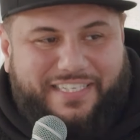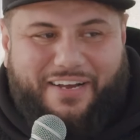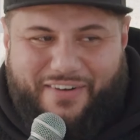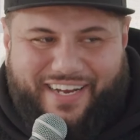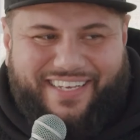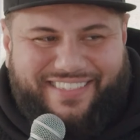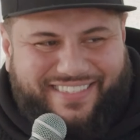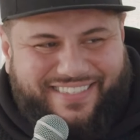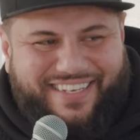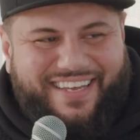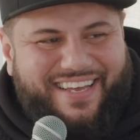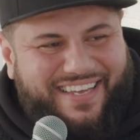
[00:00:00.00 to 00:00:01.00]
serious.
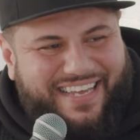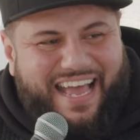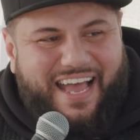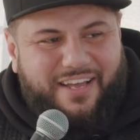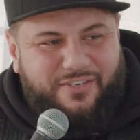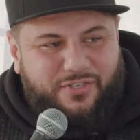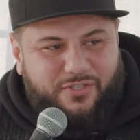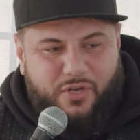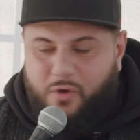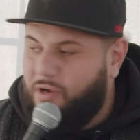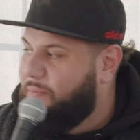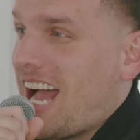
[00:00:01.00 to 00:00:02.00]
Thank you. Please make yeah, him play a
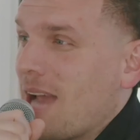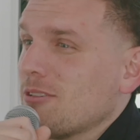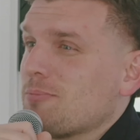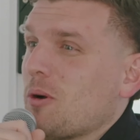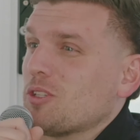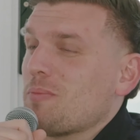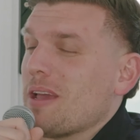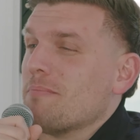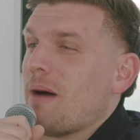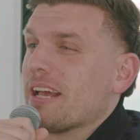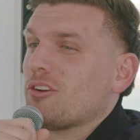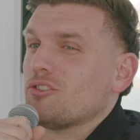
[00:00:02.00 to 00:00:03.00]
cop. Totally I was supposed to be
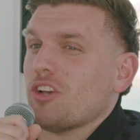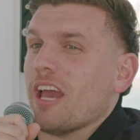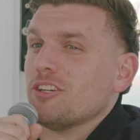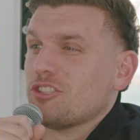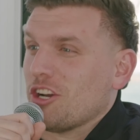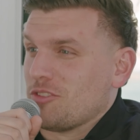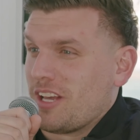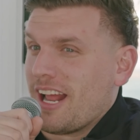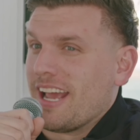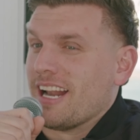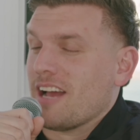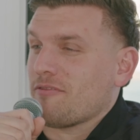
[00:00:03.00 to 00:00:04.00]
in Michael Che show today, yeah,
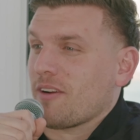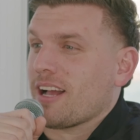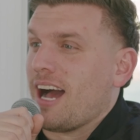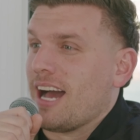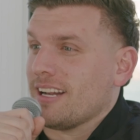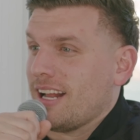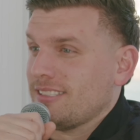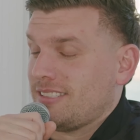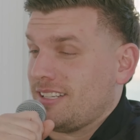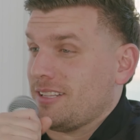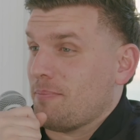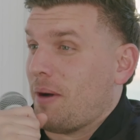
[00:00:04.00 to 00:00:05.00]
yeah, yeah. and I forgot, and I
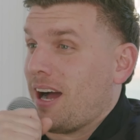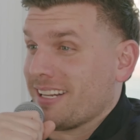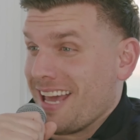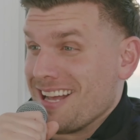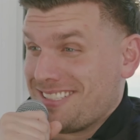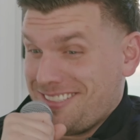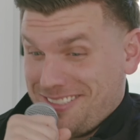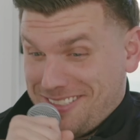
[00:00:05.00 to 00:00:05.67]
did the podcast